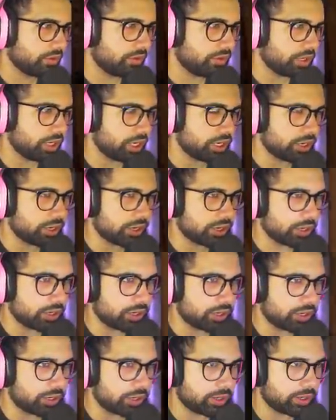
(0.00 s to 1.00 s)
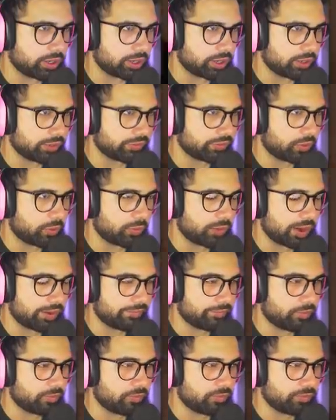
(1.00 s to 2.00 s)
You need an, uh, an assault
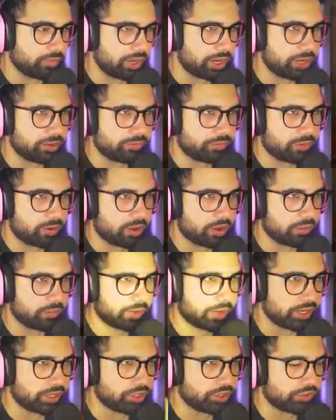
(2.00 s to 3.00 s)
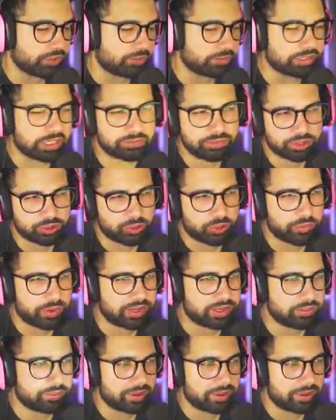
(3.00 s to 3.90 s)
rifle, medium to long range, sometimes short range,